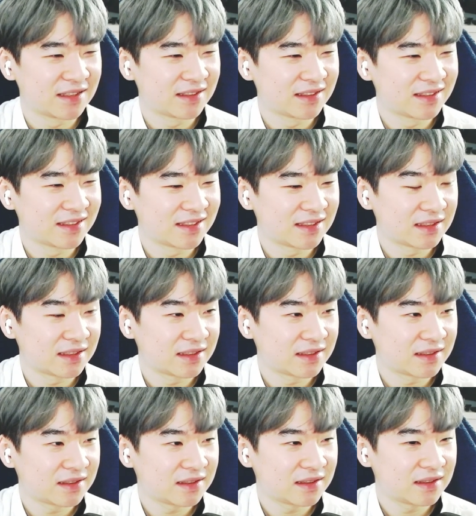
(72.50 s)

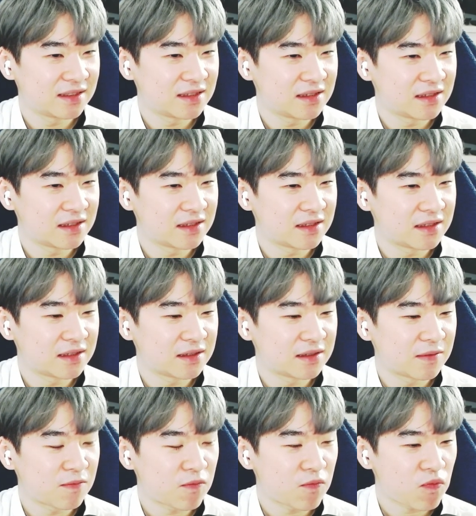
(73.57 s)

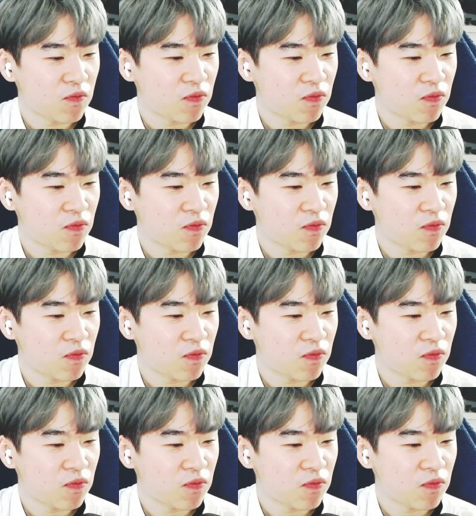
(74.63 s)
[no speech]